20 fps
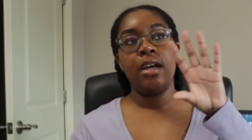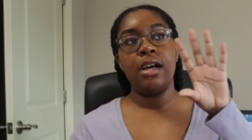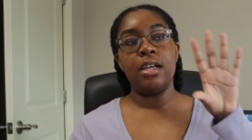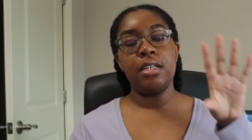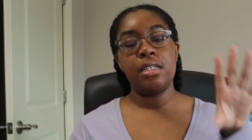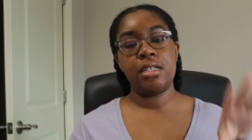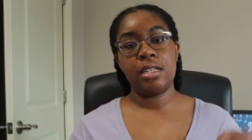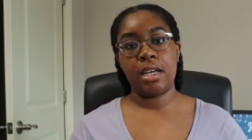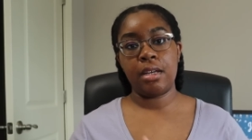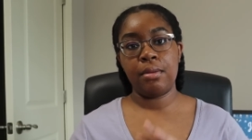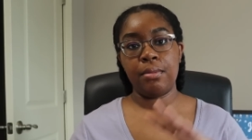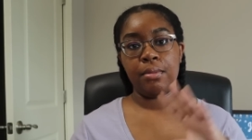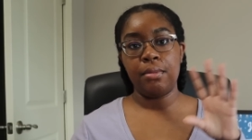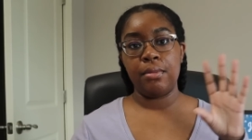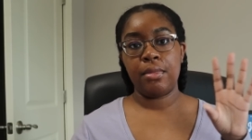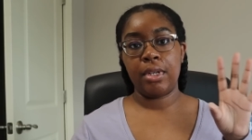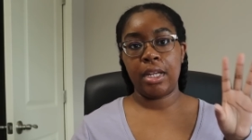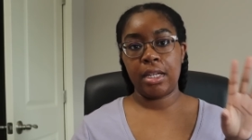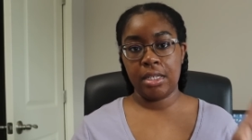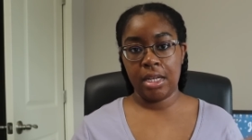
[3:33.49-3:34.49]
a
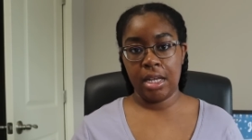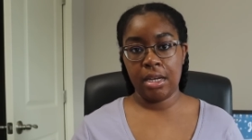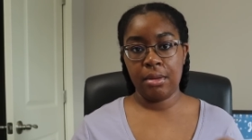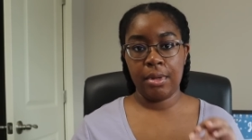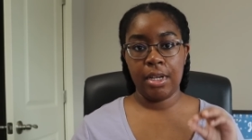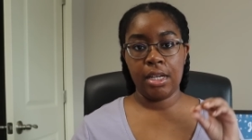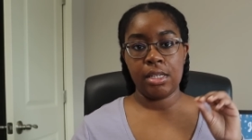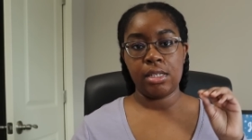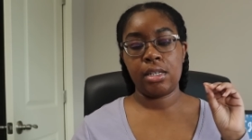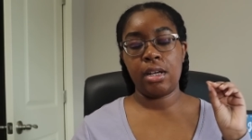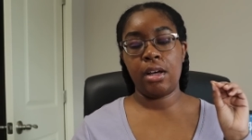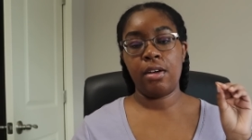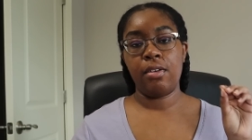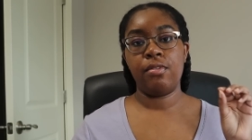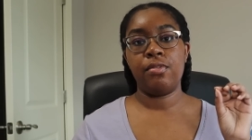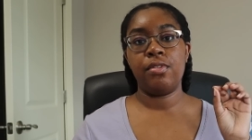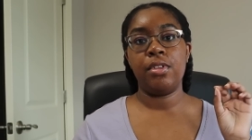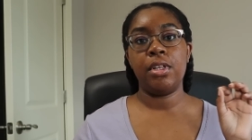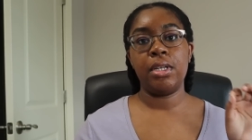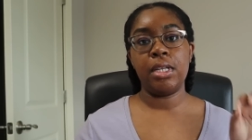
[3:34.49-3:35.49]
second like database
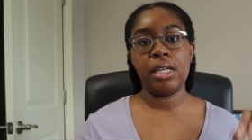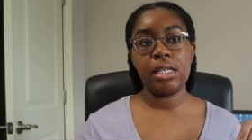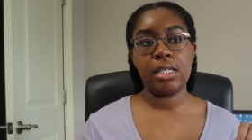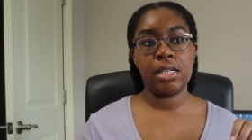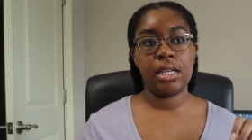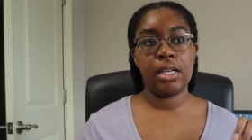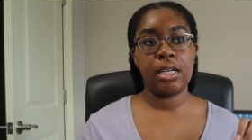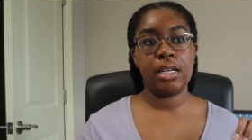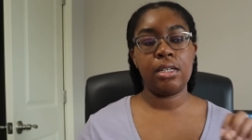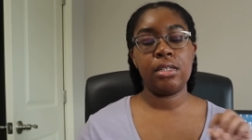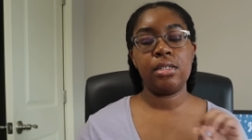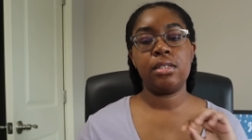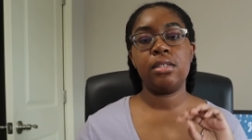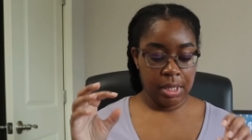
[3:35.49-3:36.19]
of the listings.